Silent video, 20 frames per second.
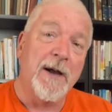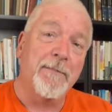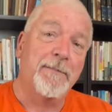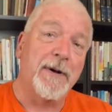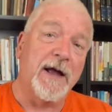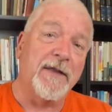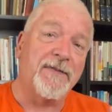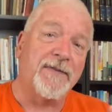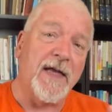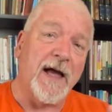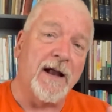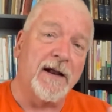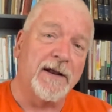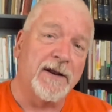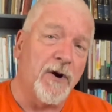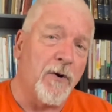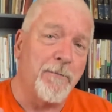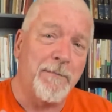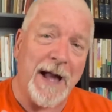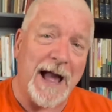But,
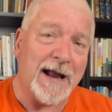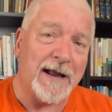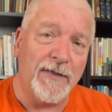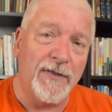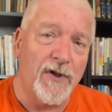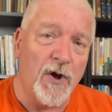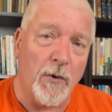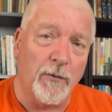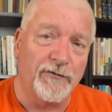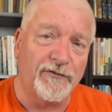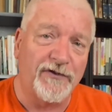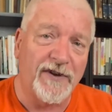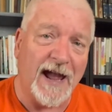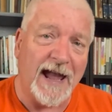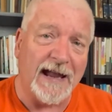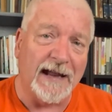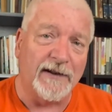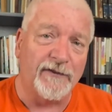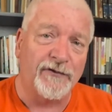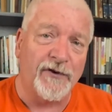you know, back in those
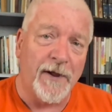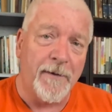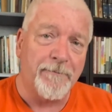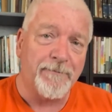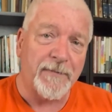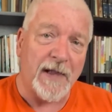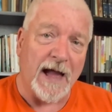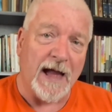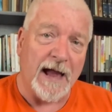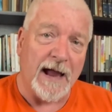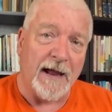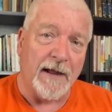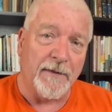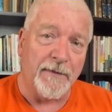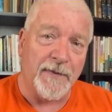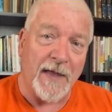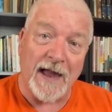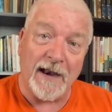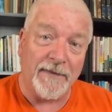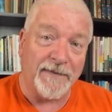days,
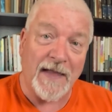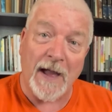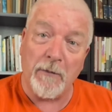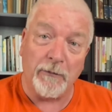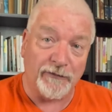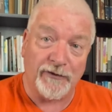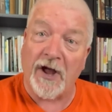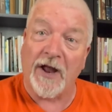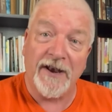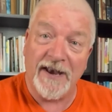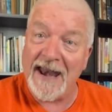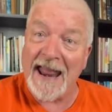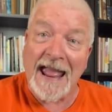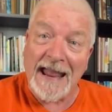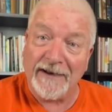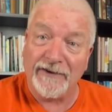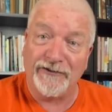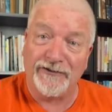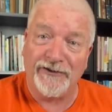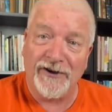that was cutting
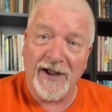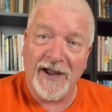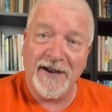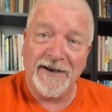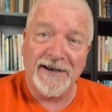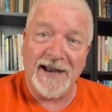edge.